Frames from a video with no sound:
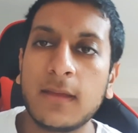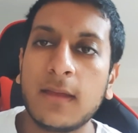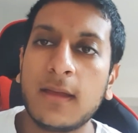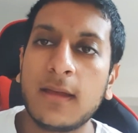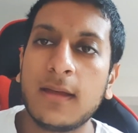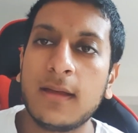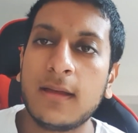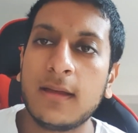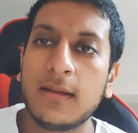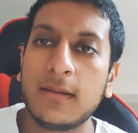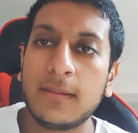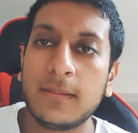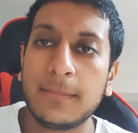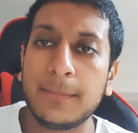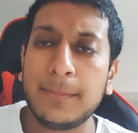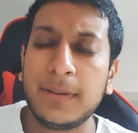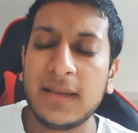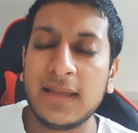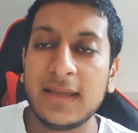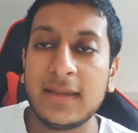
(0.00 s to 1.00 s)
Uh,
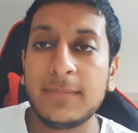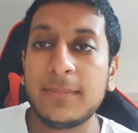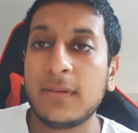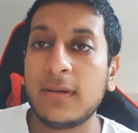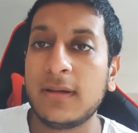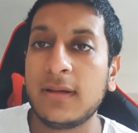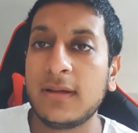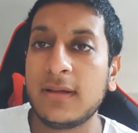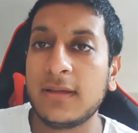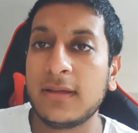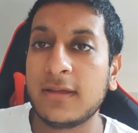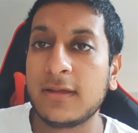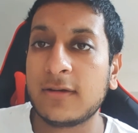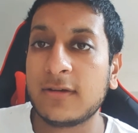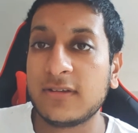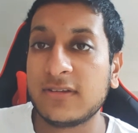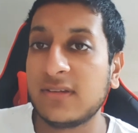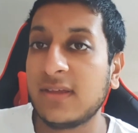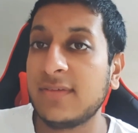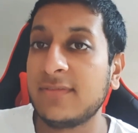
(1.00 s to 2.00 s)
played by
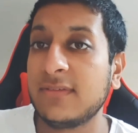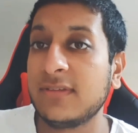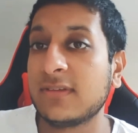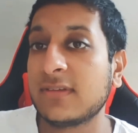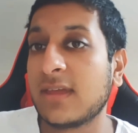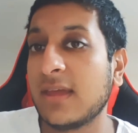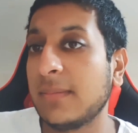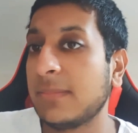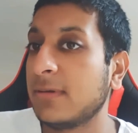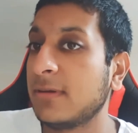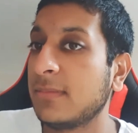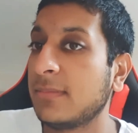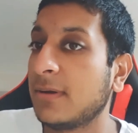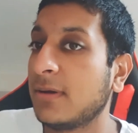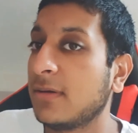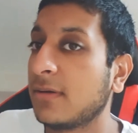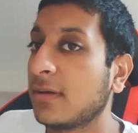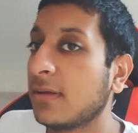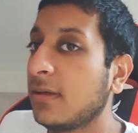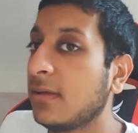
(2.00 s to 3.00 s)
Chris Evans, Captain
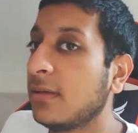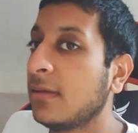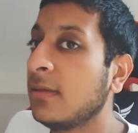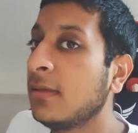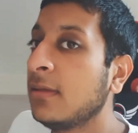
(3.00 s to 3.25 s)
America,